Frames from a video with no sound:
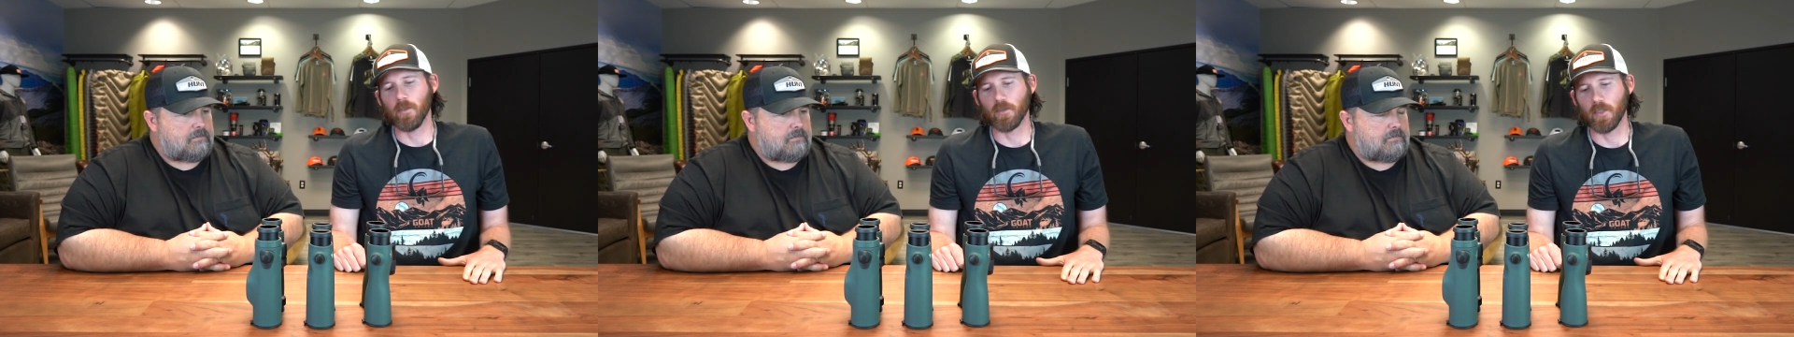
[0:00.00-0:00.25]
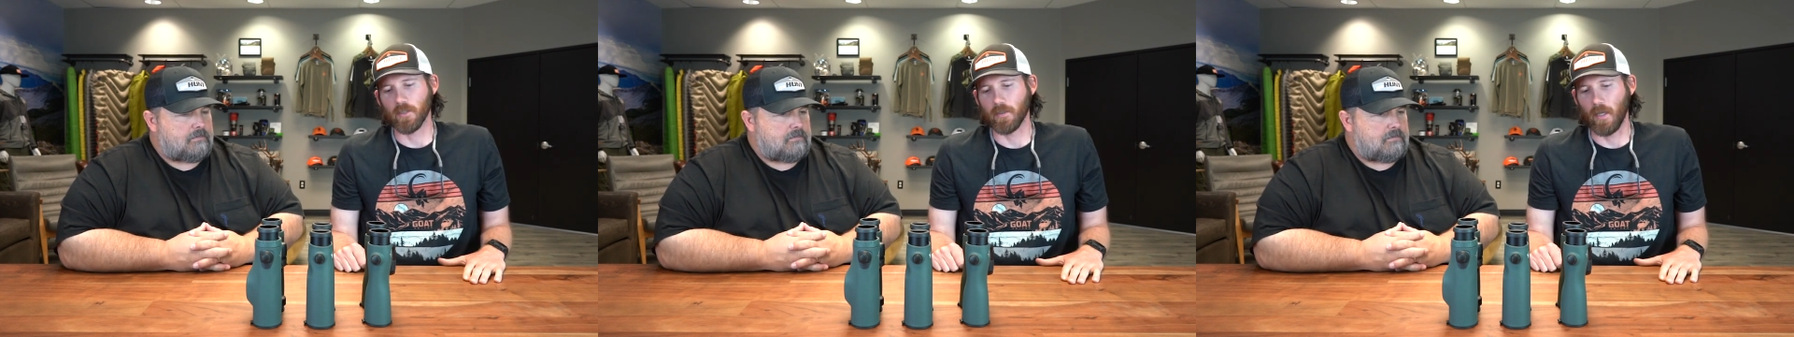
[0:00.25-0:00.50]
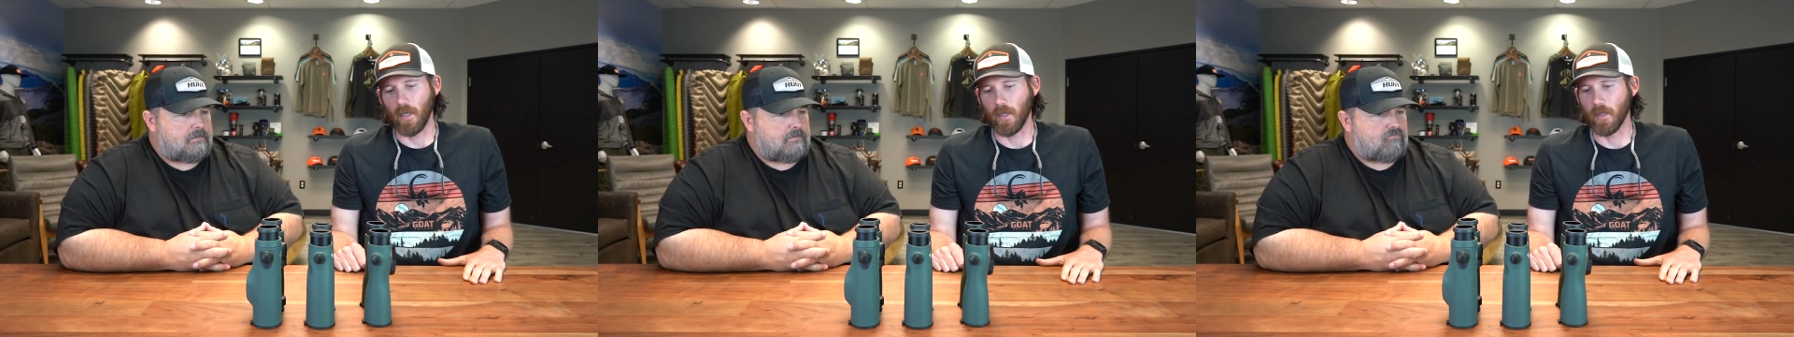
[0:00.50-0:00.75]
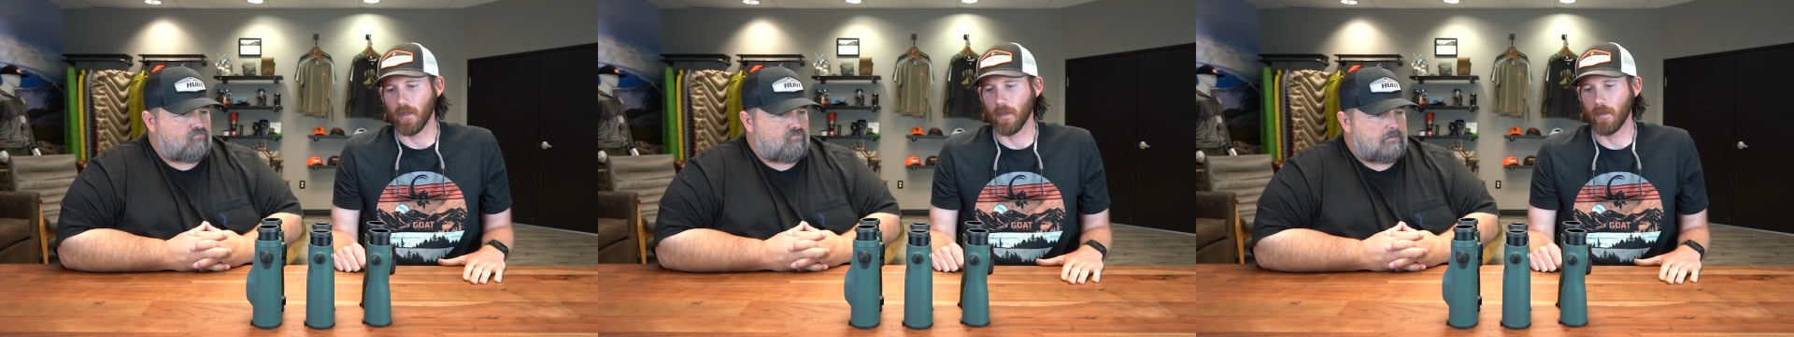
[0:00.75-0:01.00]
Speaker 1: was just a
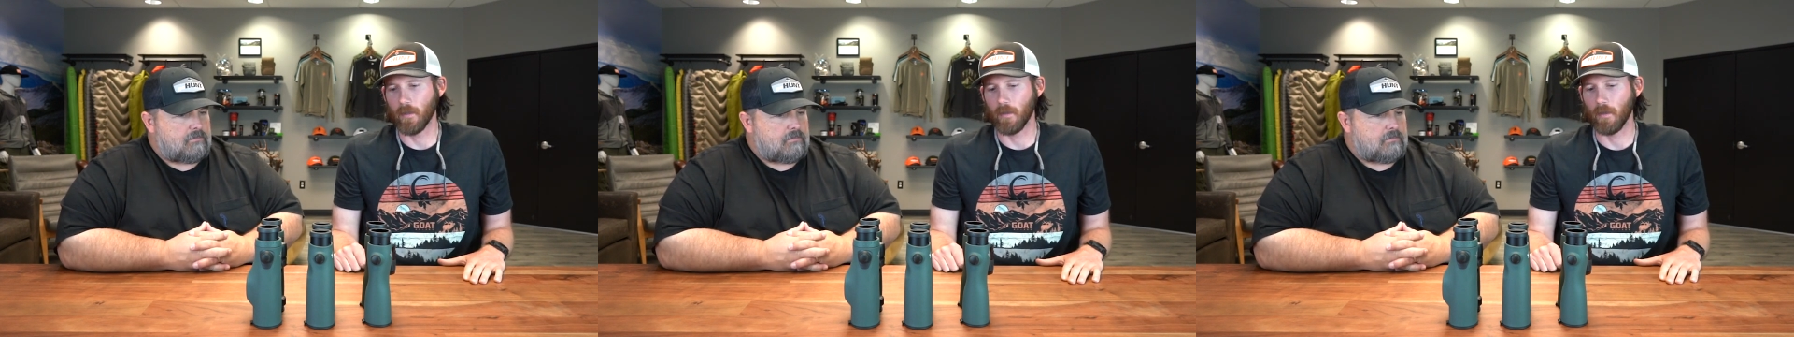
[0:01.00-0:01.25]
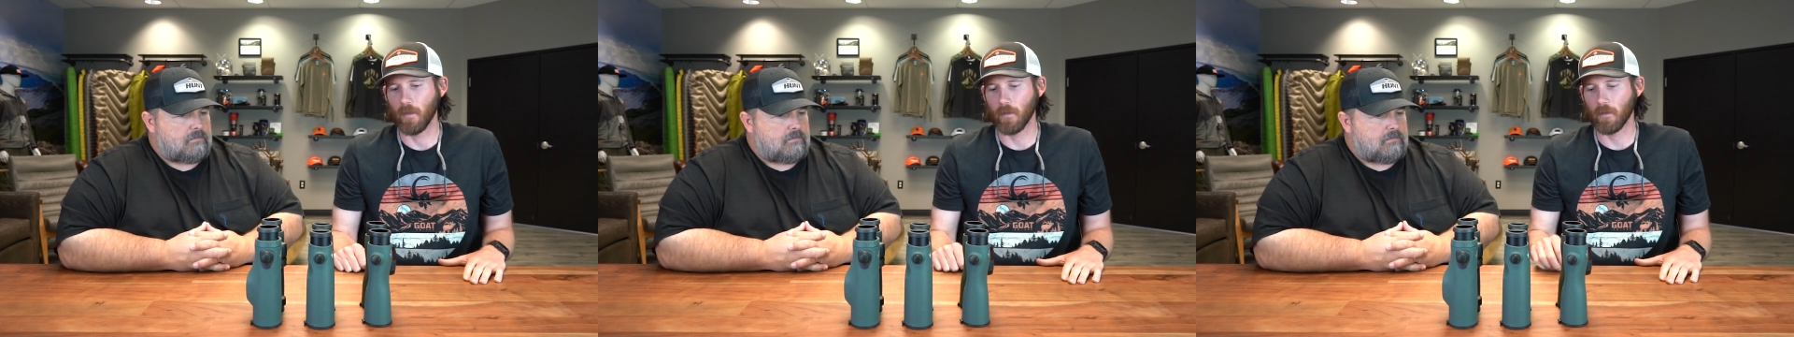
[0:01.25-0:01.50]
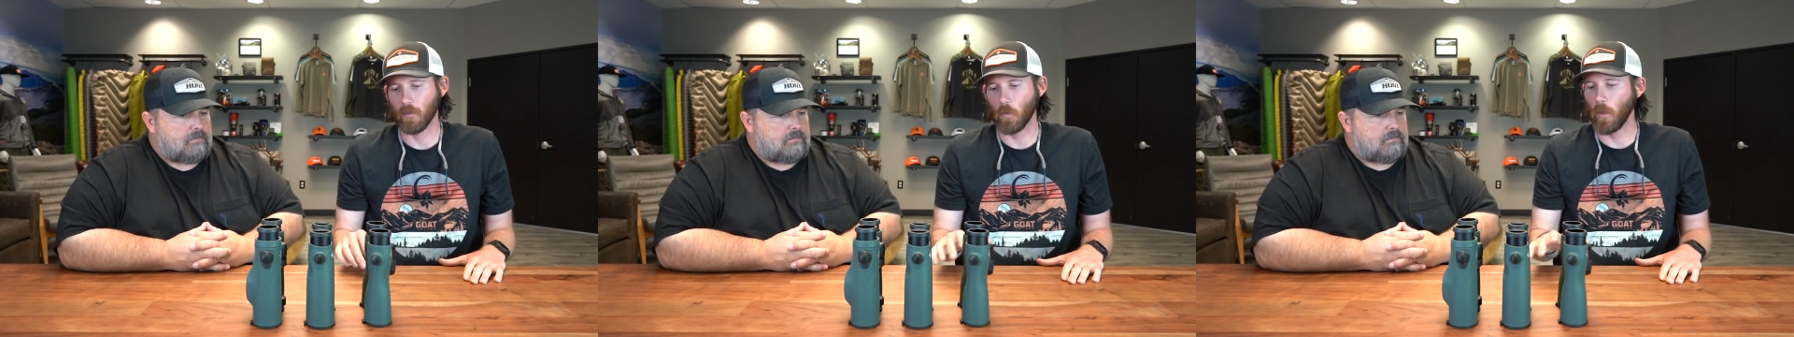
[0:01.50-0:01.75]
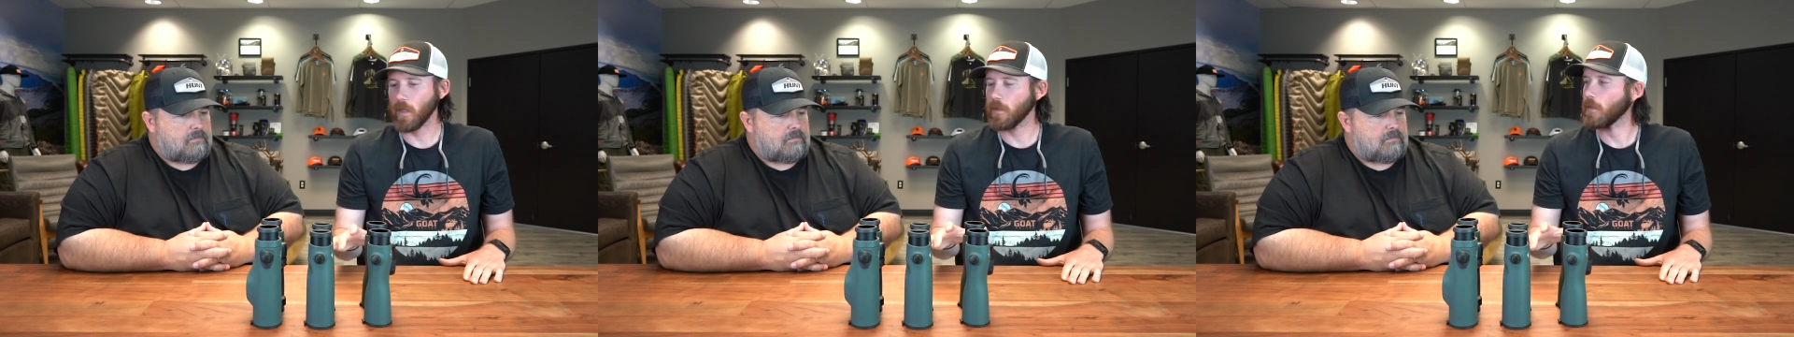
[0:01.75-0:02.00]

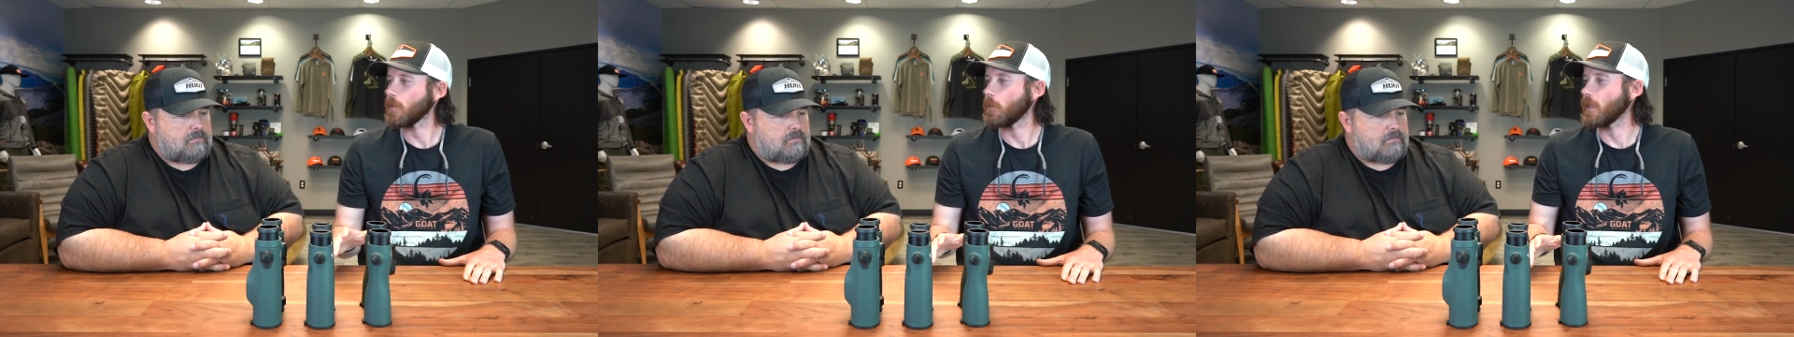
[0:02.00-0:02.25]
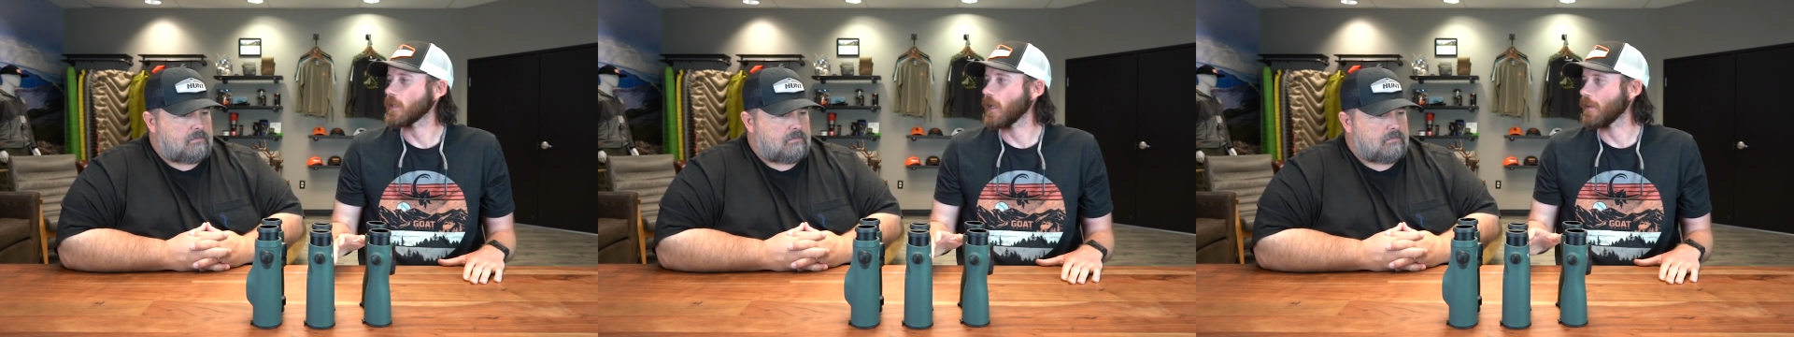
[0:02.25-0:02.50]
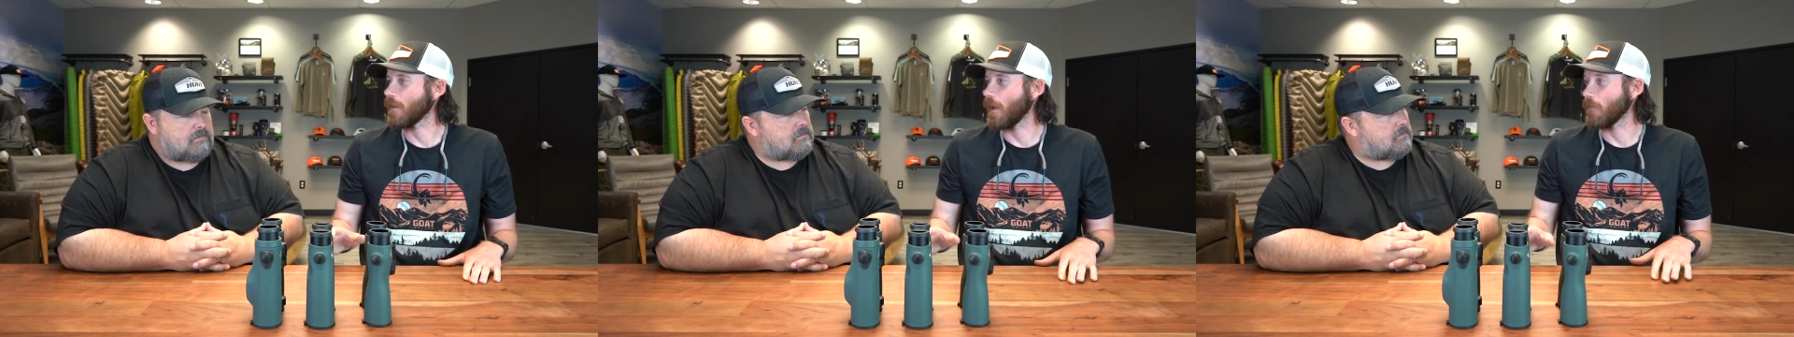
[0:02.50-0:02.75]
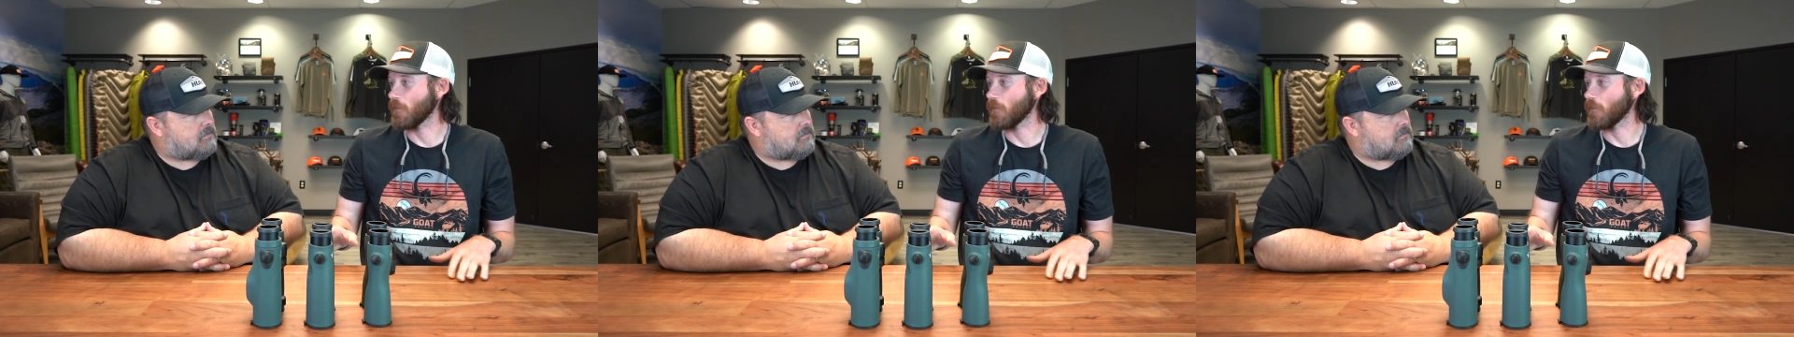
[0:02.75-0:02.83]
quick but yet I